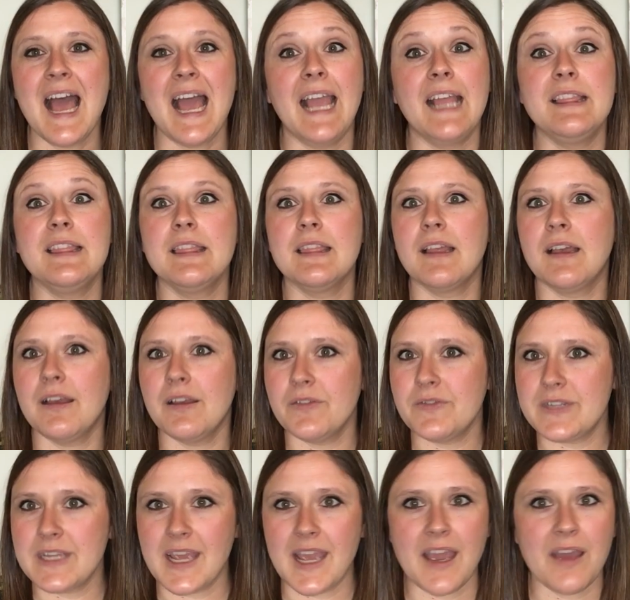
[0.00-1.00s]
I'd
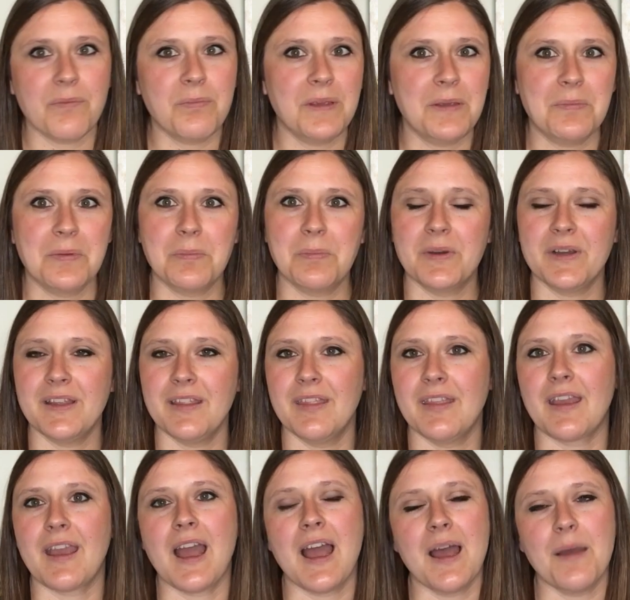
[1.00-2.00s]
love to have people put in
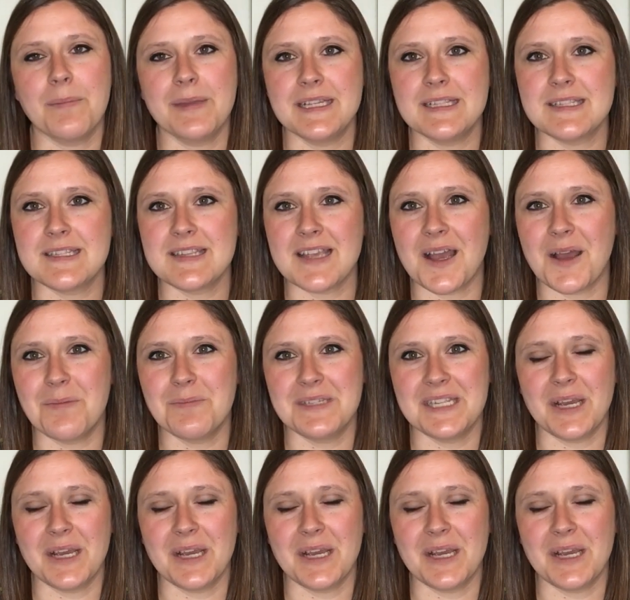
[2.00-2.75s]
the comments um,